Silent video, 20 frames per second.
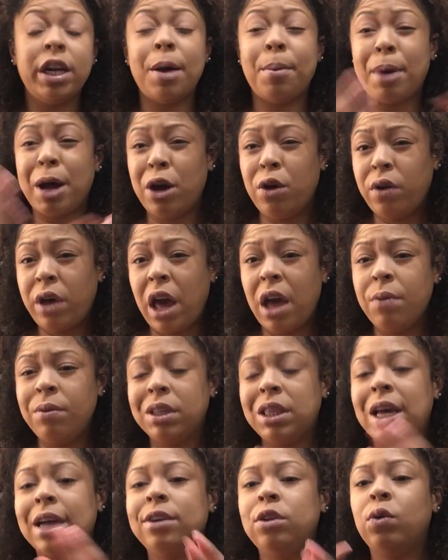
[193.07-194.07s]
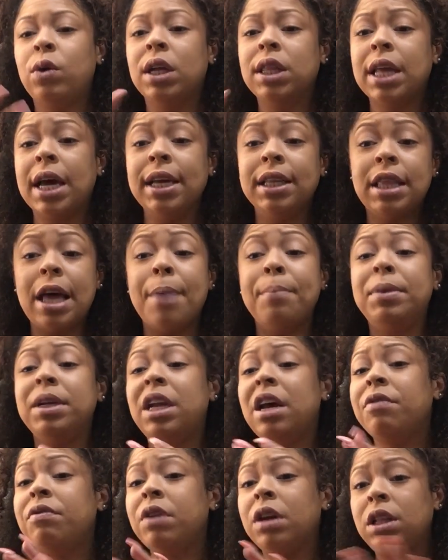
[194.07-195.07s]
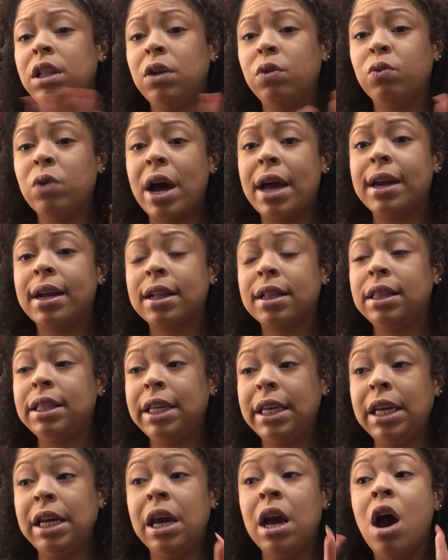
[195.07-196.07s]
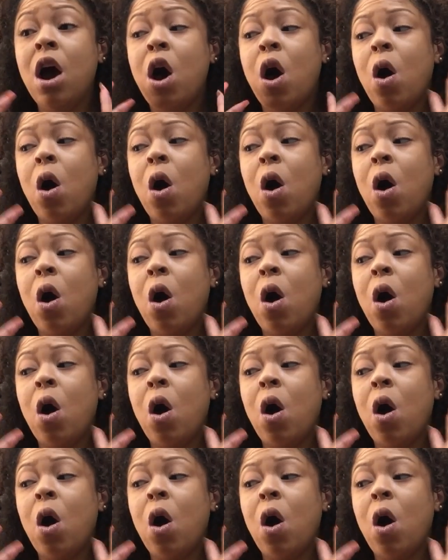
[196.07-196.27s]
Am I okay with that? Do I like that? But definitely radically